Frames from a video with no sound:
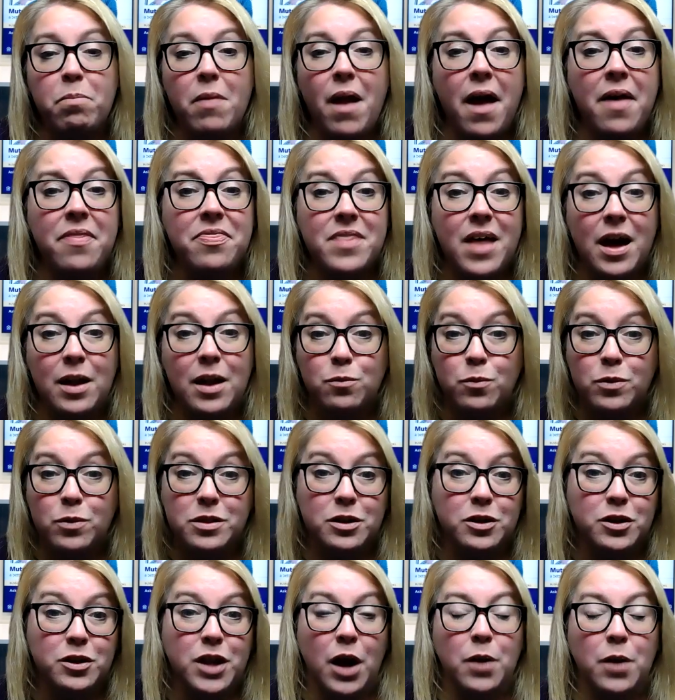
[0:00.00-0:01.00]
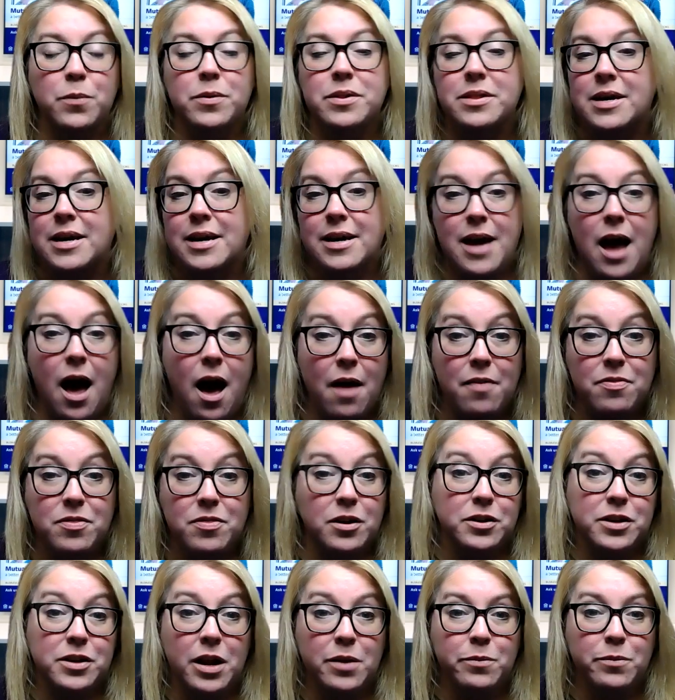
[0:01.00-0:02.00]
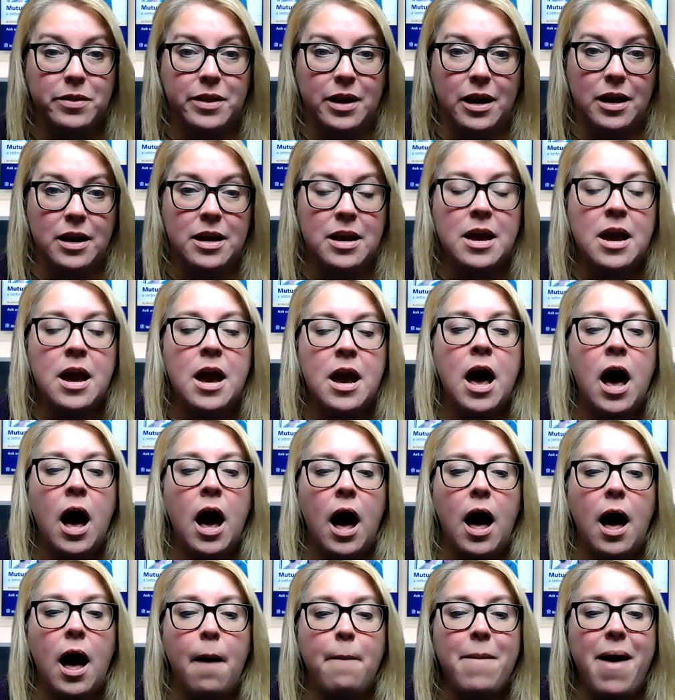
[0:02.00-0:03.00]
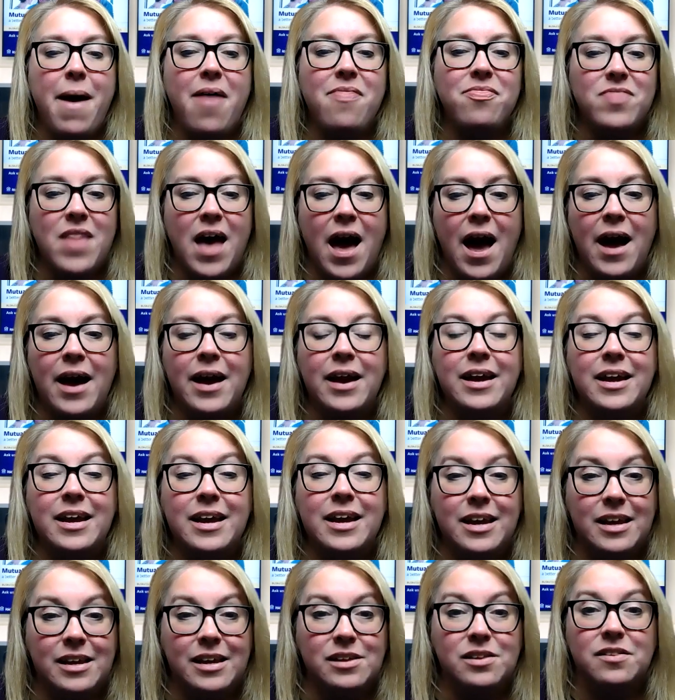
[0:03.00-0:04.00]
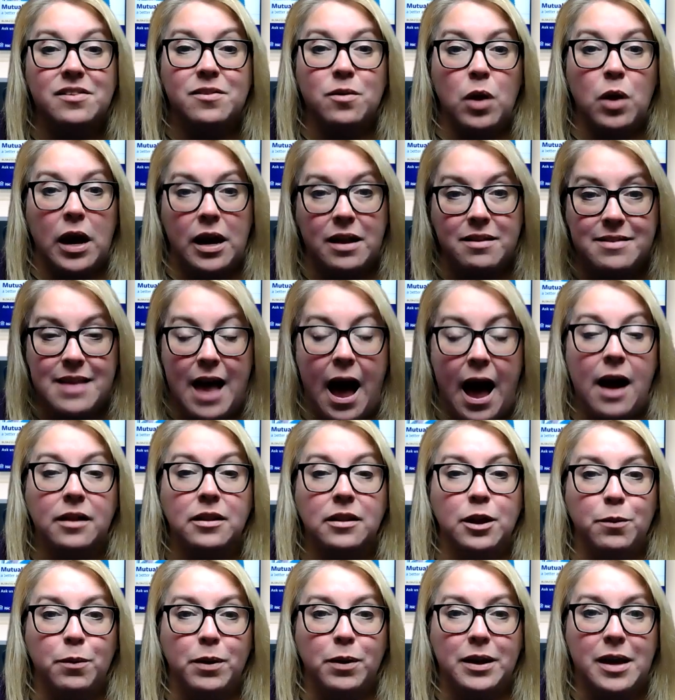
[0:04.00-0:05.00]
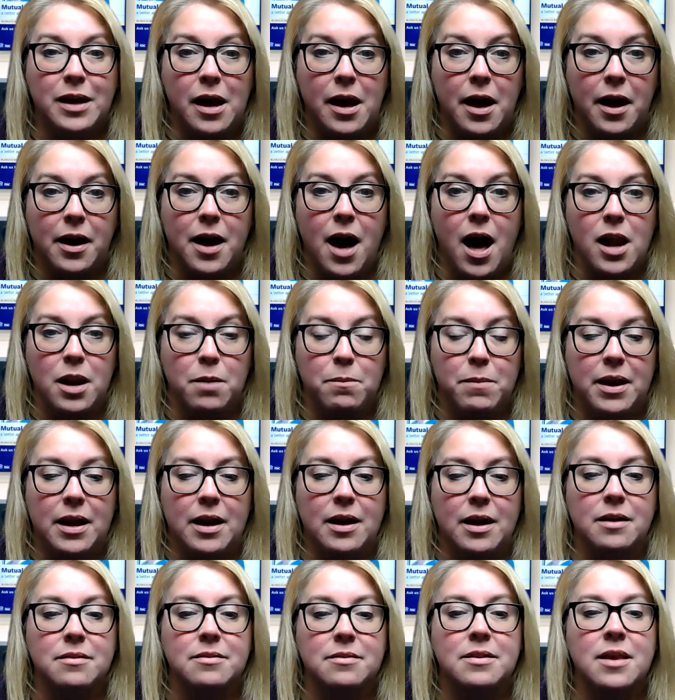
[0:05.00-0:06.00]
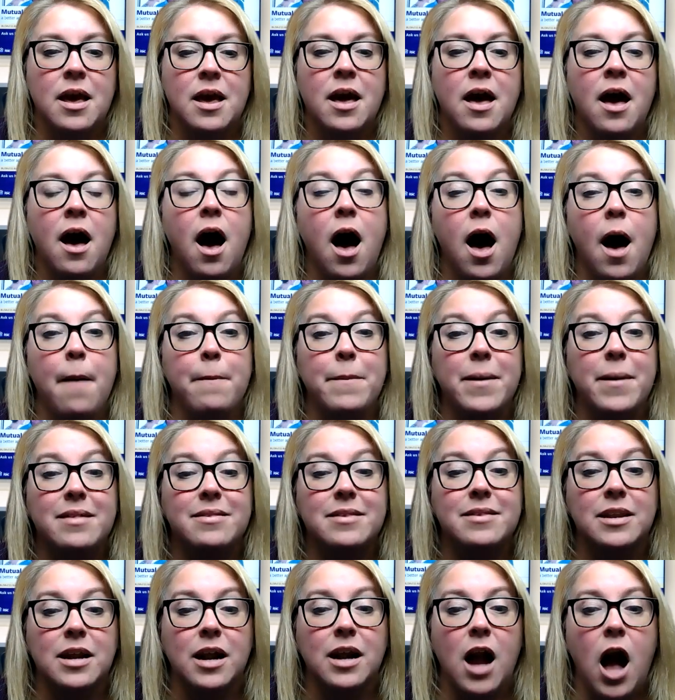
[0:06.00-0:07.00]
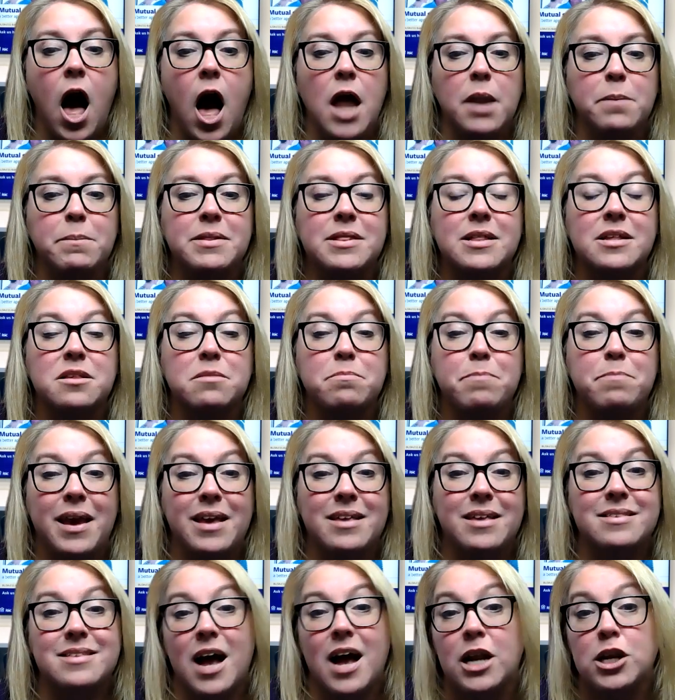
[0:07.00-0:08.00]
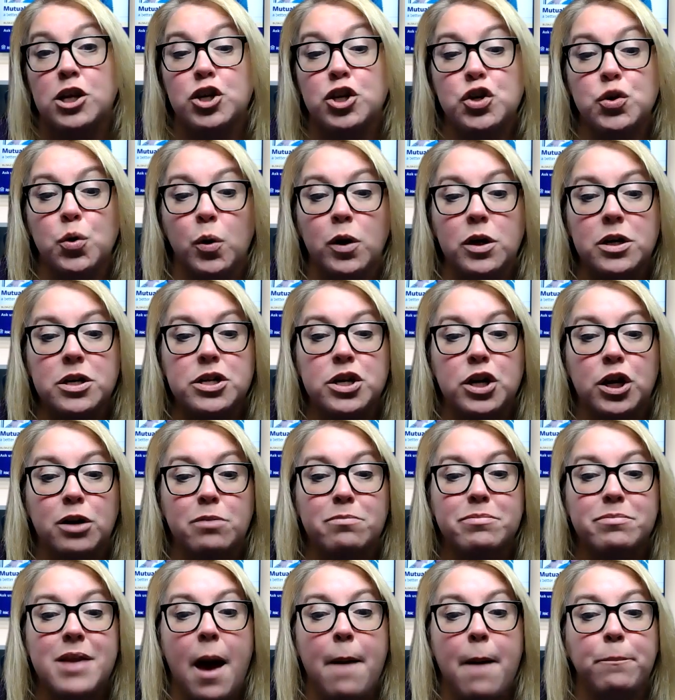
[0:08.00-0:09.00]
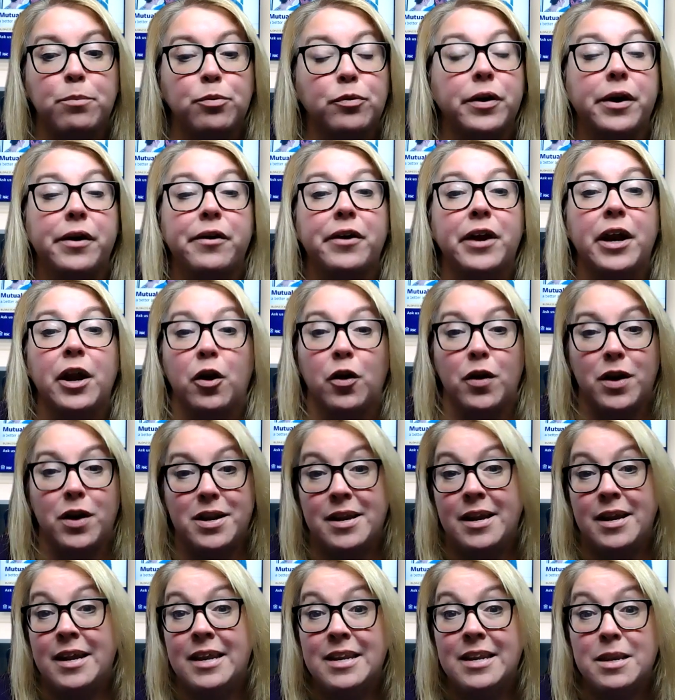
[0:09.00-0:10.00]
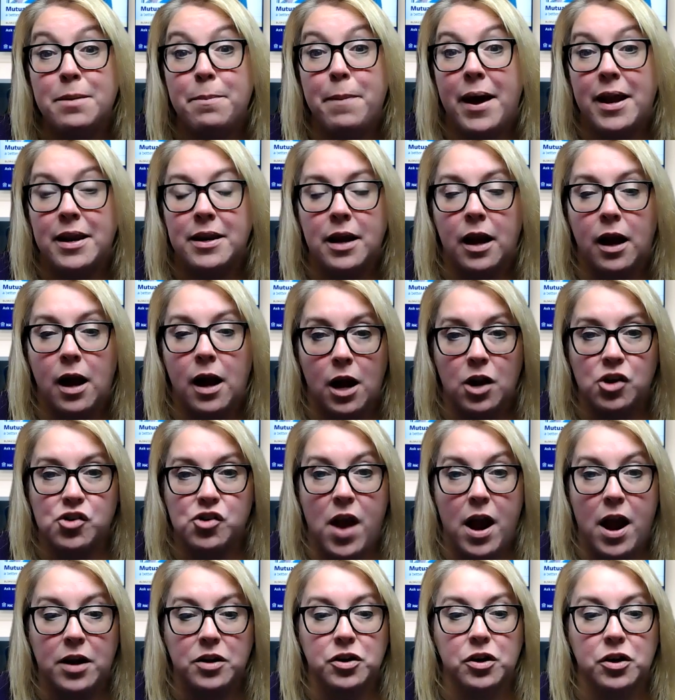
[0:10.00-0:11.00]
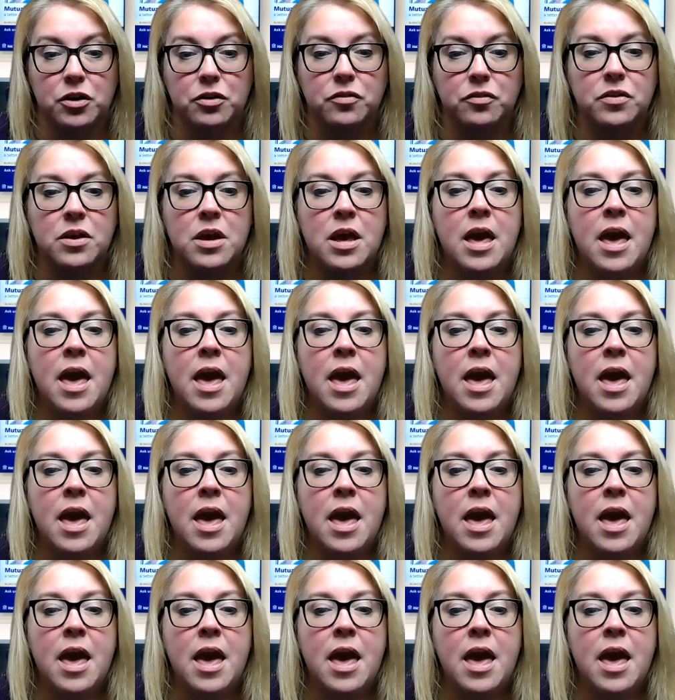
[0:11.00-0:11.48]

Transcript: and then when they're done with it they're done with it um, and that is exactly what a gig economy is um, it's an economy that's based on short-term temporary or independent contractors